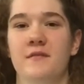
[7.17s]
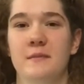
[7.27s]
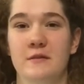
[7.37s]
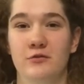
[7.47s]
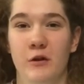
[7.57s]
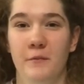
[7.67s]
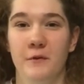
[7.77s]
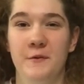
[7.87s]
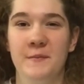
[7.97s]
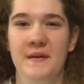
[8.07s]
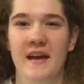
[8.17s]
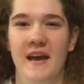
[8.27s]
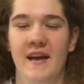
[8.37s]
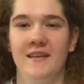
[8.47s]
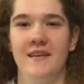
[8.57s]
infamous drum room
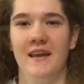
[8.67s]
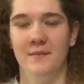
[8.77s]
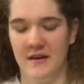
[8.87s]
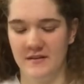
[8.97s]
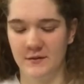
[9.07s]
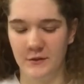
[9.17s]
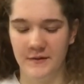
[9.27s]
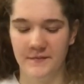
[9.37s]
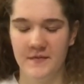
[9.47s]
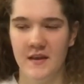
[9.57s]
at KM High School.